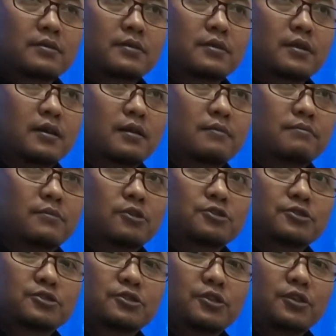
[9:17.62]
the
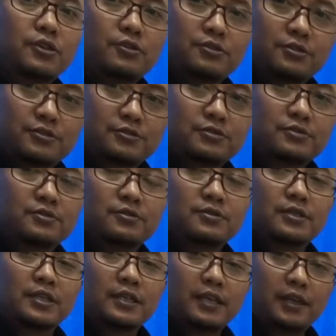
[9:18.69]
most used
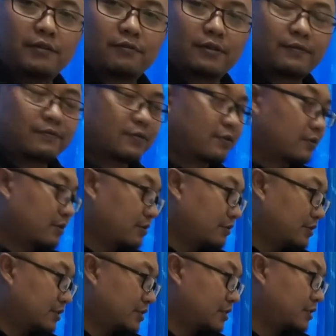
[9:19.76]
keyword for the
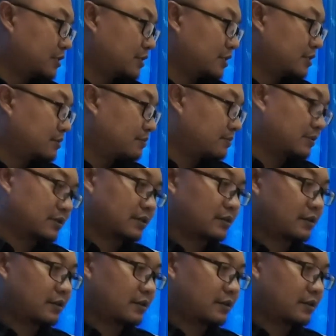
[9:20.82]
research is product